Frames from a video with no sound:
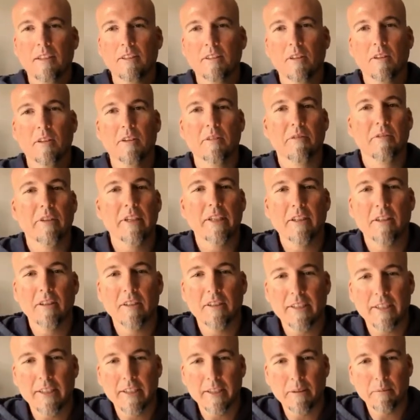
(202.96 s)
So the
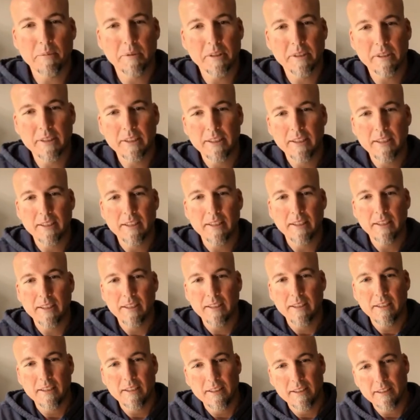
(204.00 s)
fingertips,
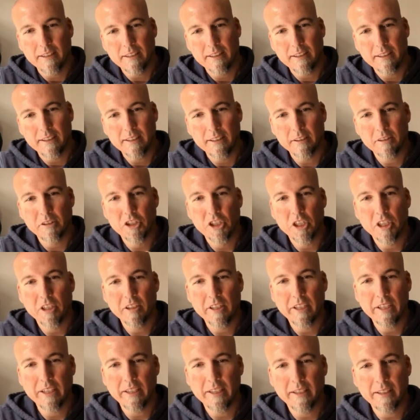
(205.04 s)
they're
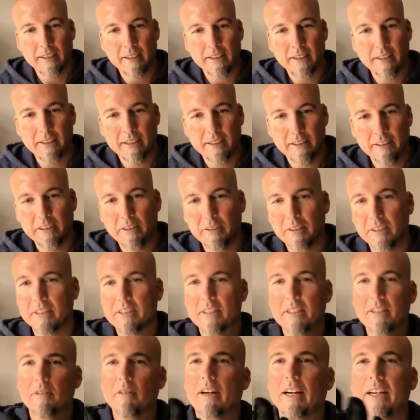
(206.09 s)
chunky. You can
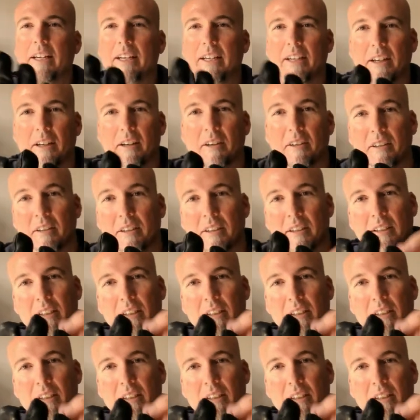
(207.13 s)
see right here.